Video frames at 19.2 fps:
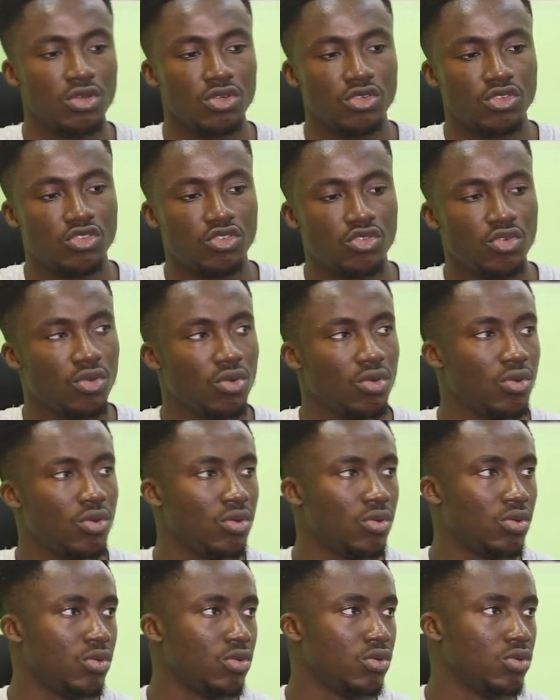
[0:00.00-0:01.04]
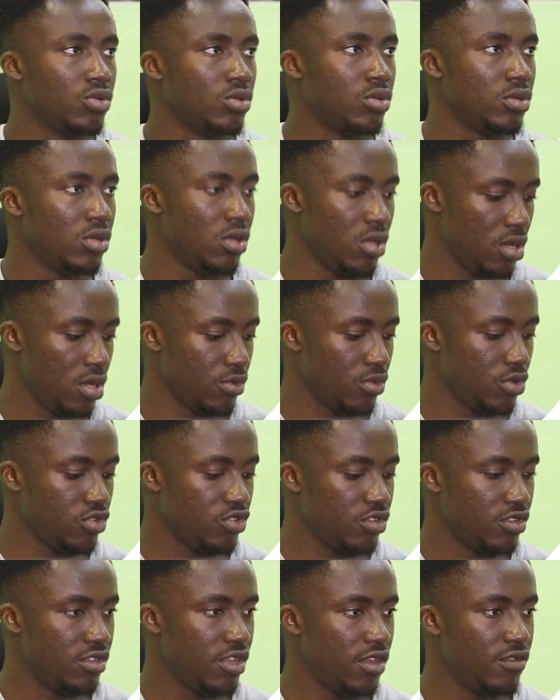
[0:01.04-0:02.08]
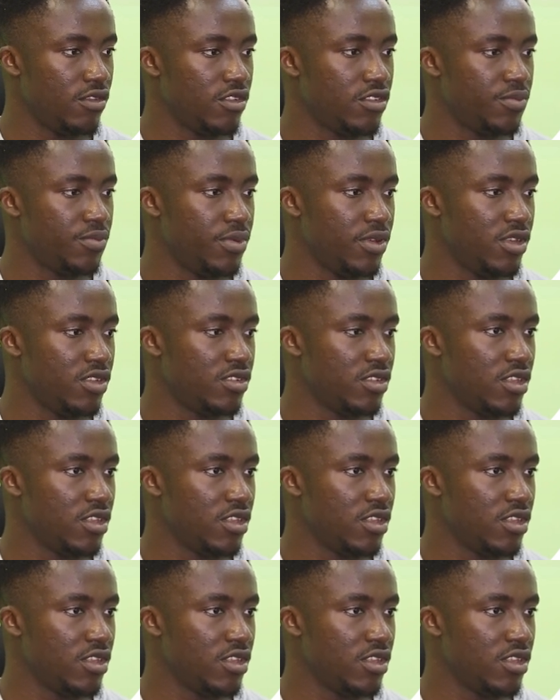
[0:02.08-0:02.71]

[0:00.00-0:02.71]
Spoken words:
So I'm going to save this page.